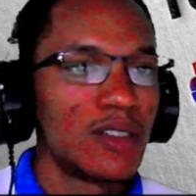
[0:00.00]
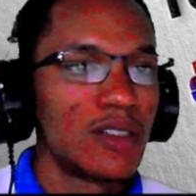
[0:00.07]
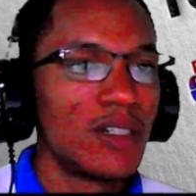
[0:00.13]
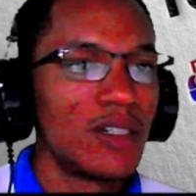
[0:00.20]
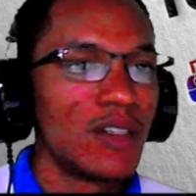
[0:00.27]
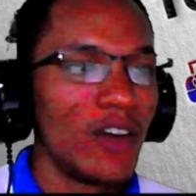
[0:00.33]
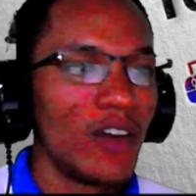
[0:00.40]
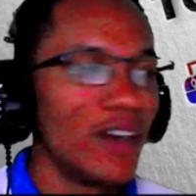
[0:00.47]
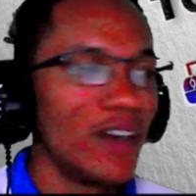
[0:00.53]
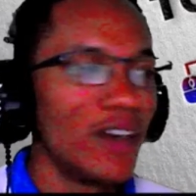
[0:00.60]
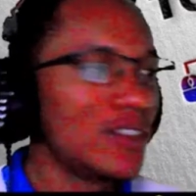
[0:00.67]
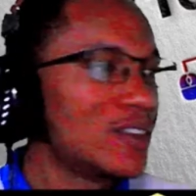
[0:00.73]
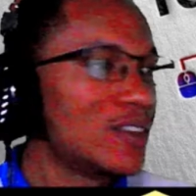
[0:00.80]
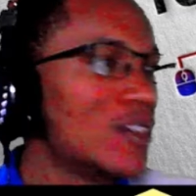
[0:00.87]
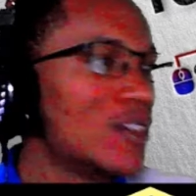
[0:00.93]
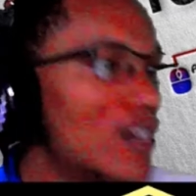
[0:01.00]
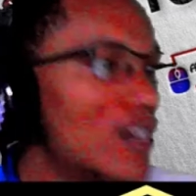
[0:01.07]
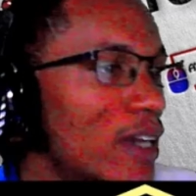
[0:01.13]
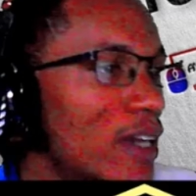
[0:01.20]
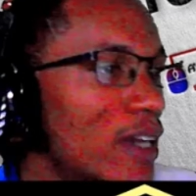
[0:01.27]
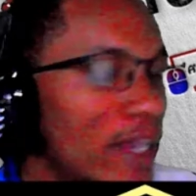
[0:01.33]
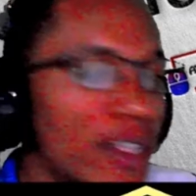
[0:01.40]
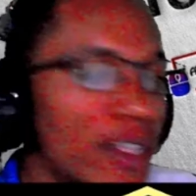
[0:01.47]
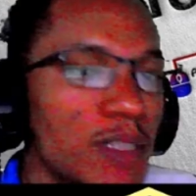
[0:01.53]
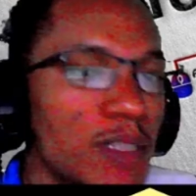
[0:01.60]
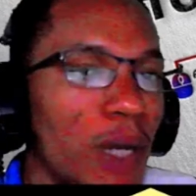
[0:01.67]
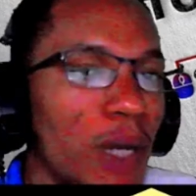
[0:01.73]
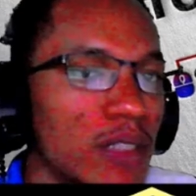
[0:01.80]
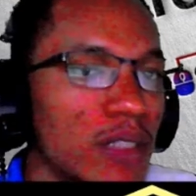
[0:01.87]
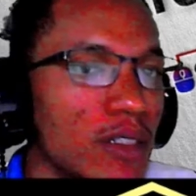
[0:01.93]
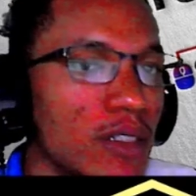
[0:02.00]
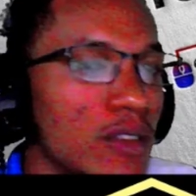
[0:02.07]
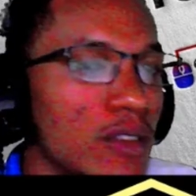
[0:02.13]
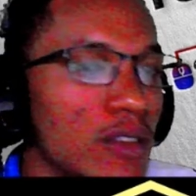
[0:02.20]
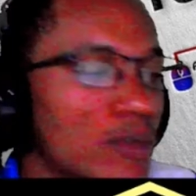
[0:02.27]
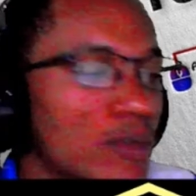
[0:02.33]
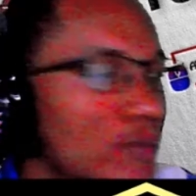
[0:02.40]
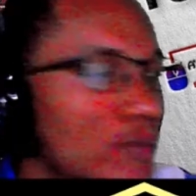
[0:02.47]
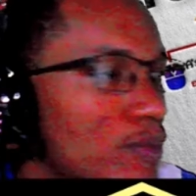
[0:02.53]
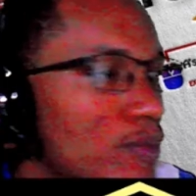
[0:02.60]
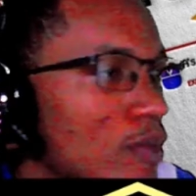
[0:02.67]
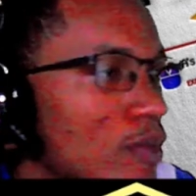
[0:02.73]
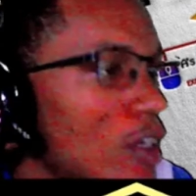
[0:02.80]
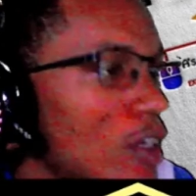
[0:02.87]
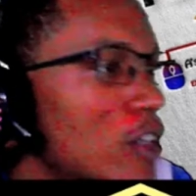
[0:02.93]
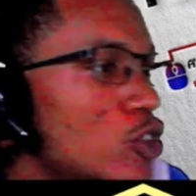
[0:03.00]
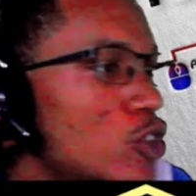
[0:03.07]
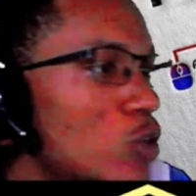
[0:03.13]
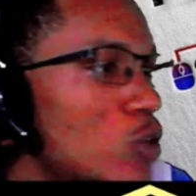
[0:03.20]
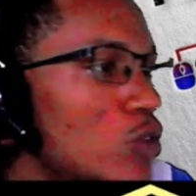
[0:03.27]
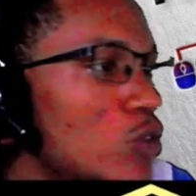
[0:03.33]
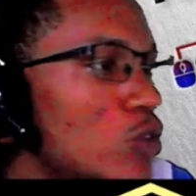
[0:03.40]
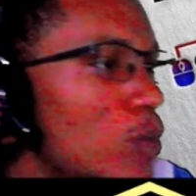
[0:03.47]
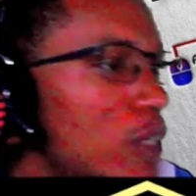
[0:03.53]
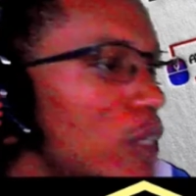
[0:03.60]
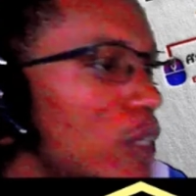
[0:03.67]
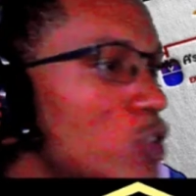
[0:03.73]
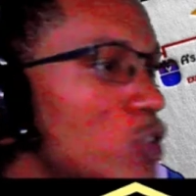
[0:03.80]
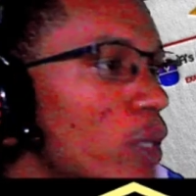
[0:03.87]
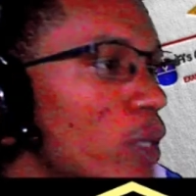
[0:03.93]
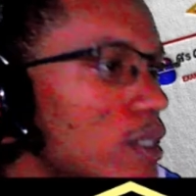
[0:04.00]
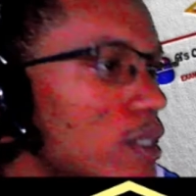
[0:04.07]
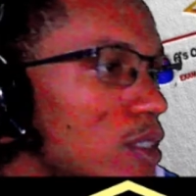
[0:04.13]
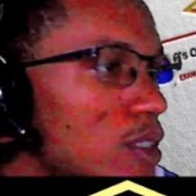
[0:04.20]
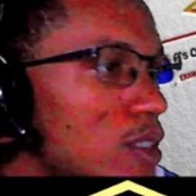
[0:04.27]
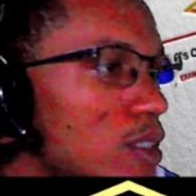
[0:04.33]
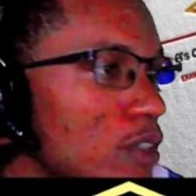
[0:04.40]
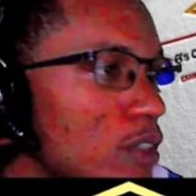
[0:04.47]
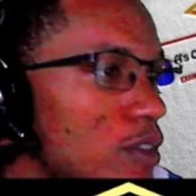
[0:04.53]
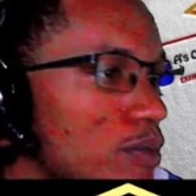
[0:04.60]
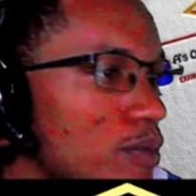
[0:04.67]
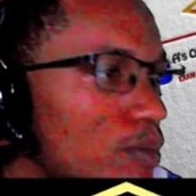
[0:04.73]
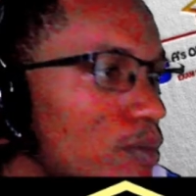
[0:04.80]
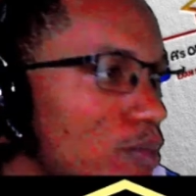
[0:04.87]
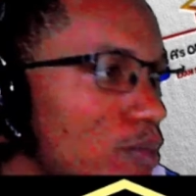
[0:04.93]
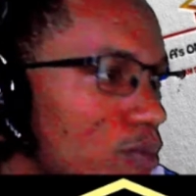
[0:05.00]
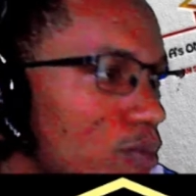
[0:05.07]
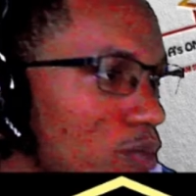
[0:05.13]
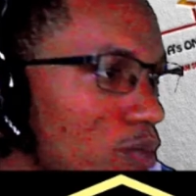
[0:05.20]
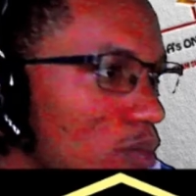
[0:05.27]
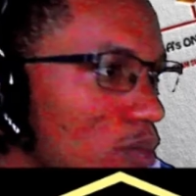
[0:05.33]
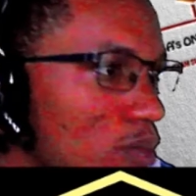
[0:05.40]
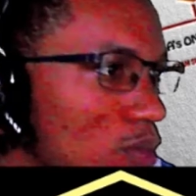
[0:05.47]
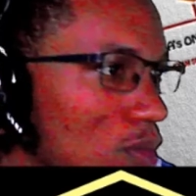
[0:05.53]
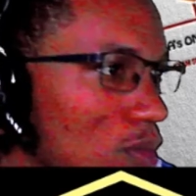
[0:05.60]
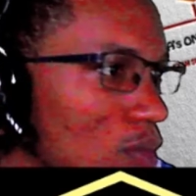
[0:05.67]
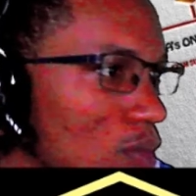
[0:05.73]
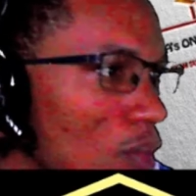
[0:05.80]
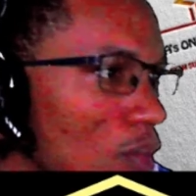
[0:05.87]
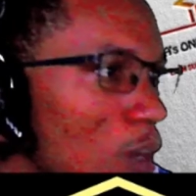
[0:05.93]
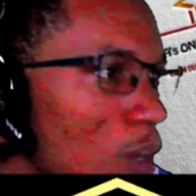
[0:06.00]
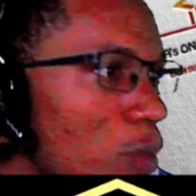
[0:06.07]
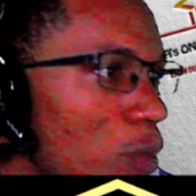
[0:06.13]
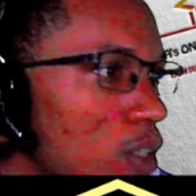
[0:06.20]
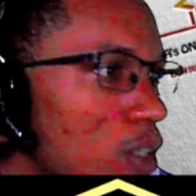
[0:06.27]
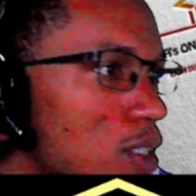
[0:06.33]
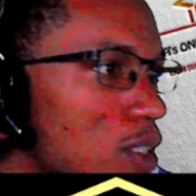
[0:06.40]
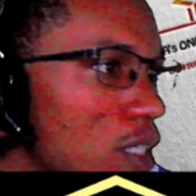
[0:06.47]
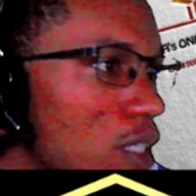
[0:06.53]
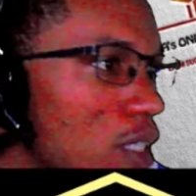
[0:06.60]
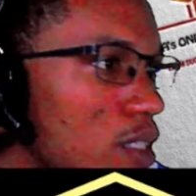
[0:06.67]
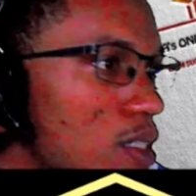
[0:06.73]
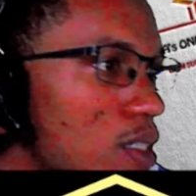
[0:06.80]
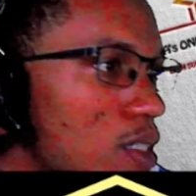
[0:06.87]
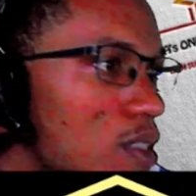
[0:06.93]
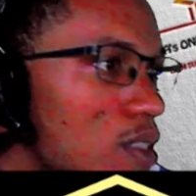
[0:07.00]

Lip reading: alright, in this pattern. So it will be 27 plus 6.